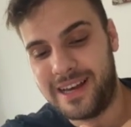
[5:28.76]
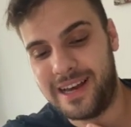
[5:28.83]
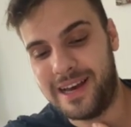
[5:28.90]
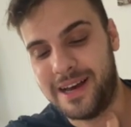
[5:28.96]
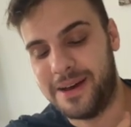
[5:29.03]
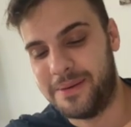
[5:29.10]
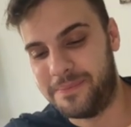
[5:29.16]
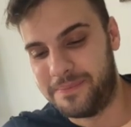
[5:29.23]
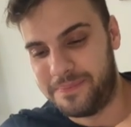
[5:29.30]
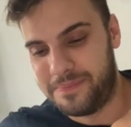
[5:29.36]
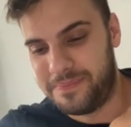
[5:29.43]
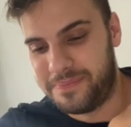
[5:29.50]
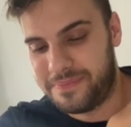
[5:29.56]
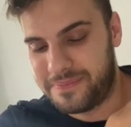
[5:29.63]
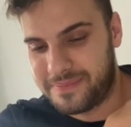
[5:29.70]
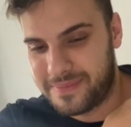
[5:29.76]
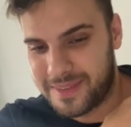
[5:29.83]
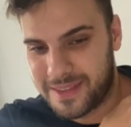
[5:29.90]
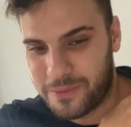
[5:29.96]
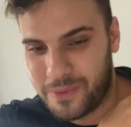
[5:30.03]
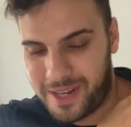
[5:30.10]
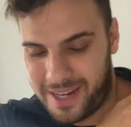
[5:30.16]

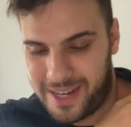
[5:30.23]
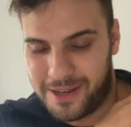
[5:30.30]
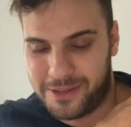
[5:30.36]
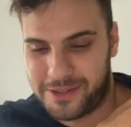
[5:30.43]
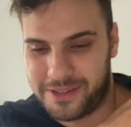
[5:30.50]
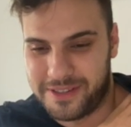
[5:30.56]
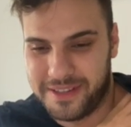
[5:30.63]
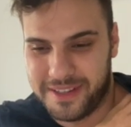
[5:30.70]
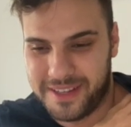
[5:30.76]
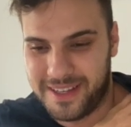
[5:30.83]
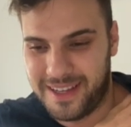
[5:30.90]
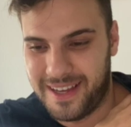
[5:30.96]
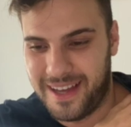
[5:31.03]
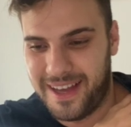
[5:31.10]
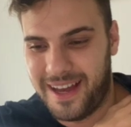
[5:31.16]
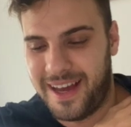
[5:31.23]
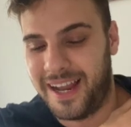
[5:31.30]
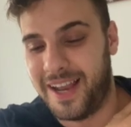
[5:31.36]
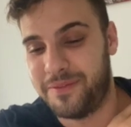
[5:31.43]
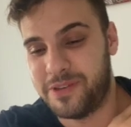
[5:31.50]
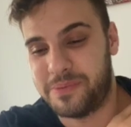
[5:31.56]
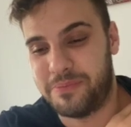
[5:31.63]
Willie Nelson. I
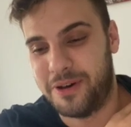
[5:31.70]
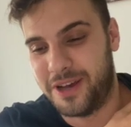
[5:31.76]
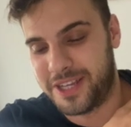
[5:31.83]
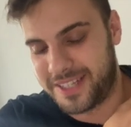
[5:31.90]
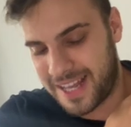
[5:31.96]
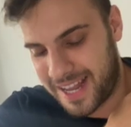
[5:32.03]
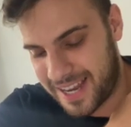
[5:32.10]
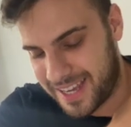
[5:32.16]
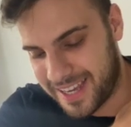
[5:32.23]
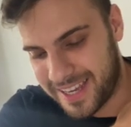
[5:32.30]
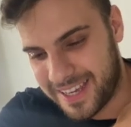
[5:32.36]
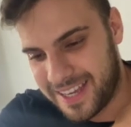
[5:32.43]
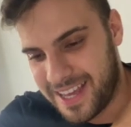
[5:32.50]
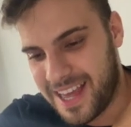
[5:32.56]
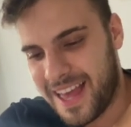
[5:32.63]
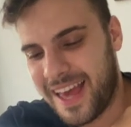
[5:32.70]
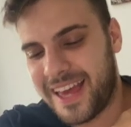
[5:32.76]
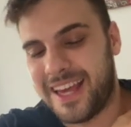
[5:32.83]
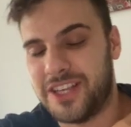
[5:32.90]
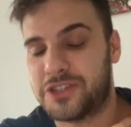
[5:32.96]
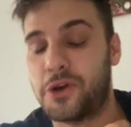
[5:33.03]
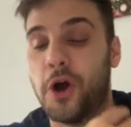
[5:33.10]
love his personality.
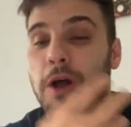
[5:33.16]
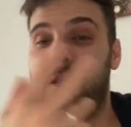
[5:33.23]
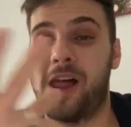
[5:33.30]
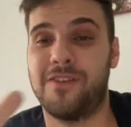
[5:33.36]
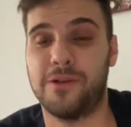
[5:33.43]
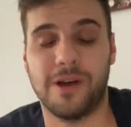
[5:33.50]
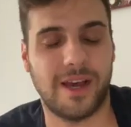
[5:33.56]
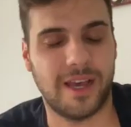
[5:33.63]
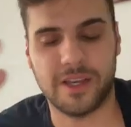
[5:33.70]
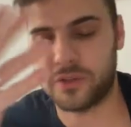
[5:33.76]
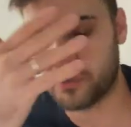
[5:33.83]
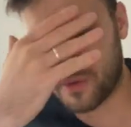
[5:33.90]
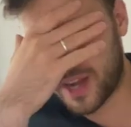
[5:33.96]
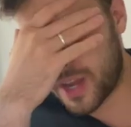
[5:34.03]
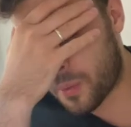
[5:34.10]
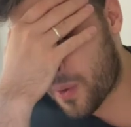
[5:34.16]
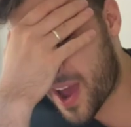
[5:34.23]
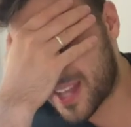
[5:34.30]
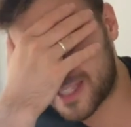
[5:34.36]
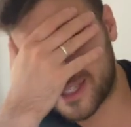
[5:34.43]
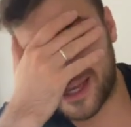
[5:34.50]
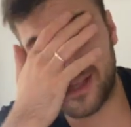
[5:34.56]
He's got a it's really
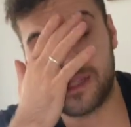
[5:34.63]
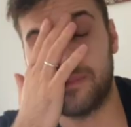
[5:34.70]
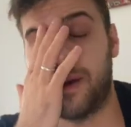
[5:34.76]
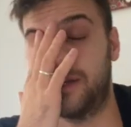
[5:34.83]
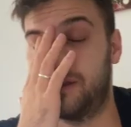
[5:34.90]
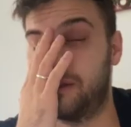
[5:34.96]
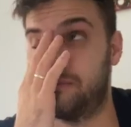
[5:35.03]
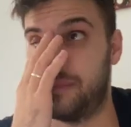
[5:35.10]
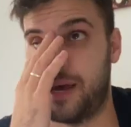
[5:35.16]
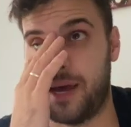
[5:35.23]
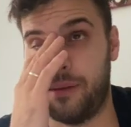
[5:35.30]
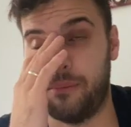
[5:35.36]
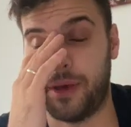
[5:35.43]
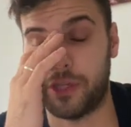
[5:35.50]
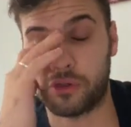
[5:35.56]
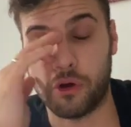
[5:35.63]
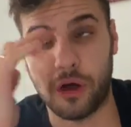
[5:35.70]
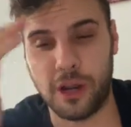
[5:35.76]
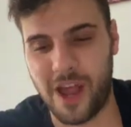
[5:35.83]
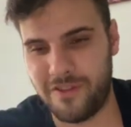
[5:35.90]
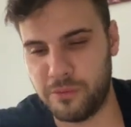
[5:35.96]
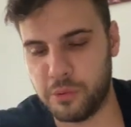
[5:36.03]
weird to say this about another man, but he's got a
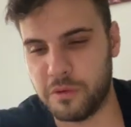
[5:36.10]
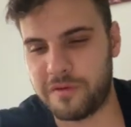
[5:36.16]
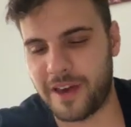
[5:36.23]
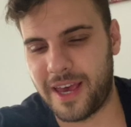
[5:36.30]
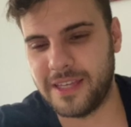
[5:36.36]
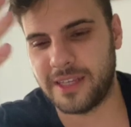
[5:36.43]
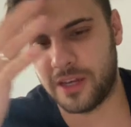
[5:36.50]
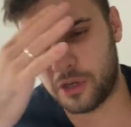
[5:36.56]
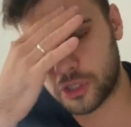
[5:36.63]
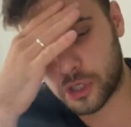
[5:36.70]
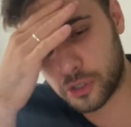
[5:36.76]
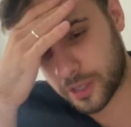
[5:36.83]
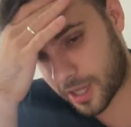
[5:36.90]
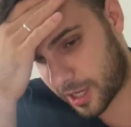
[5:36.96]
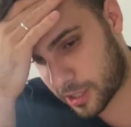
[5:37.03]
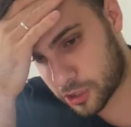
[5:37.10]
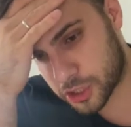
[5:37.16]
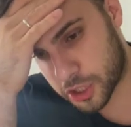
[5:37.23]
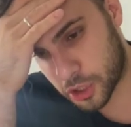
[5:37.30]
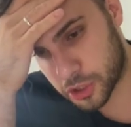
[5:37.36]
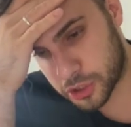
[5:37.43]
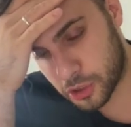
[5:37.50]
lovable face. He just
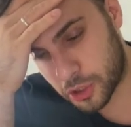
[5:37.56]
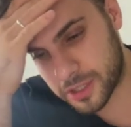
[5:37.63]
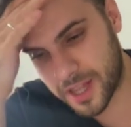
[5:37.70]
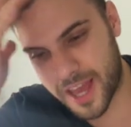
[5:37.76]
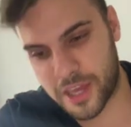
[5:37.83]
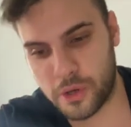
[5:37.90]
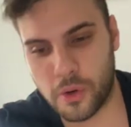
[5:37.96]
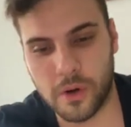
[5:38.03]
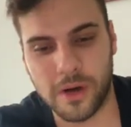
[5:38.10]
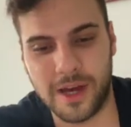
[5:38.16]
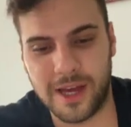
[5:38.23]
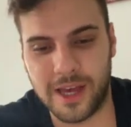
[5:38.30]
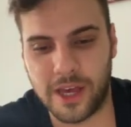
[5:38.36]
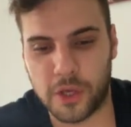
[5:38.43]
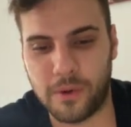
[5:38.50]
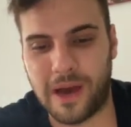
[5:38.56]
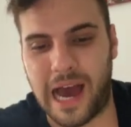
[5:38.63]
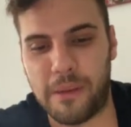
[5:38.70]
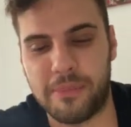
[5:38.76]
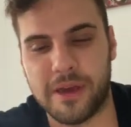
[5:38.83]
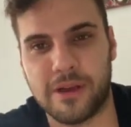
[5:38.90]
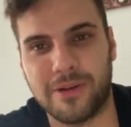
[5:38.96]
looks like your
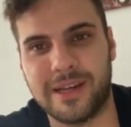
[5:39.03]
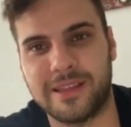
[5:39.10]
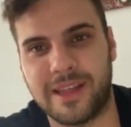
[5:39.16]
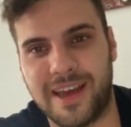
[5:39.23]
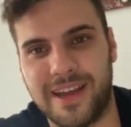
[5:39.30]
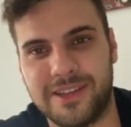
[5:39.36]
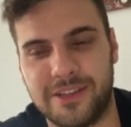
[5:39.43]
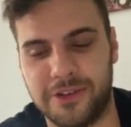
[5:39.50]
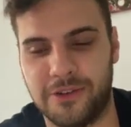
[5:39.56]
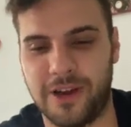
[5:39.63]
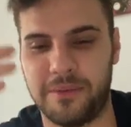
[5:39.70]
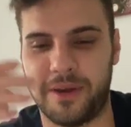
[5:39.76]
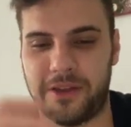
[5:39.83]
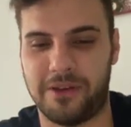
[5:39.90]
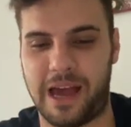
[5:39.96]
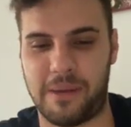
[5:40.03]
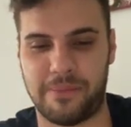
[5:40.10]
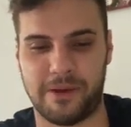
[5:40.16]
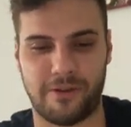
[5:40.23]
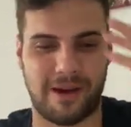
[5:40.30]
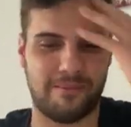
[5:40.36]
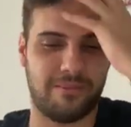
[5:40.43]
happy granddad, you know what I mean? Your happy
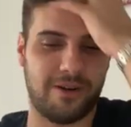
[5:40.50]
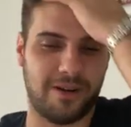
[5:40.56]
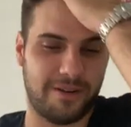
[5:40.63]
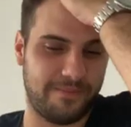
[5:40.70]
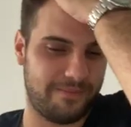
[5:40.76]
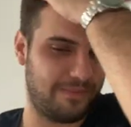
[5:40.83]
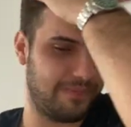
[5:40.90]
grandpa.